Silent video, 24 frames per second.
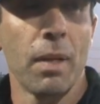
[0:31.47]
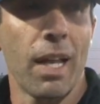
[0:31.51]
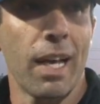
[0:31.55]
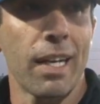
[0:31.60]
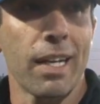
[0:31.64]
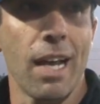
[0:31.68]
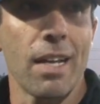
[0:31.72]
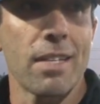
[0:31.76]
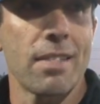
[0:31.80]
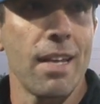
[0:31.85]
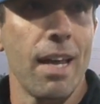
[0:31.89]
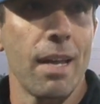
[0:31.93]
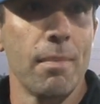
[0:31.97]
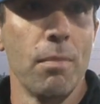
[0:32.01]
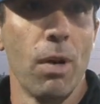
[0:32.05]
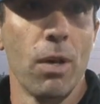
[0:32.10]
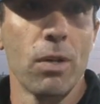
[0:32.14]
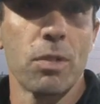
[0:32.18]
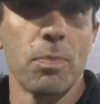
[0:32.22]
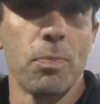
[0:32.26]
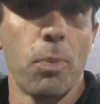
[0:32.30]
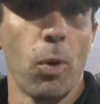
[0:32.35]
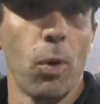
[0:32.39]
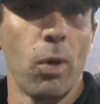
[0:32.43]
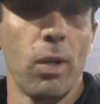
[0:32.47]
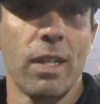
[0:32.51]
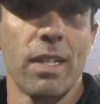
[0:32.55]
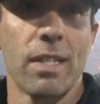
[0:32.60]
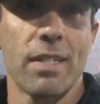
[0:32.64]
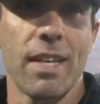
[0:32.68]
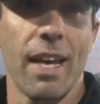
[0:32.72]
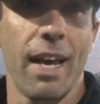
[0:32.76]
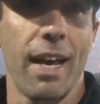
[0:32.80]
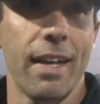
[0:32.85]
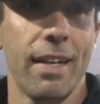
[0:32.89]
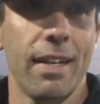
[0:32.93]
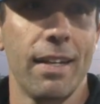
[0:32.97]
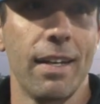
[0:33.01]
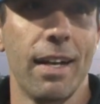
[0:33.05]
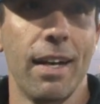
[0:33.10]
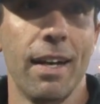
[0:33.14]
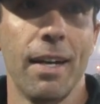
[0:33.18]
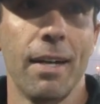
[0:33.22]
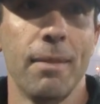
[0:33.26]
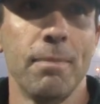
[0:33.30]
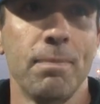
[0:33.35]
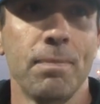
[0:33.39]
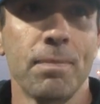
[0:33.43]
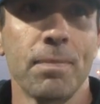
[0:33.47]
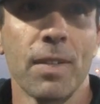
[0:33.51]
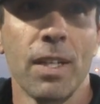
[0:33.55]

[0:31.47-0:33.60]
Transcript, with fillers: like I said, most importantly is that um,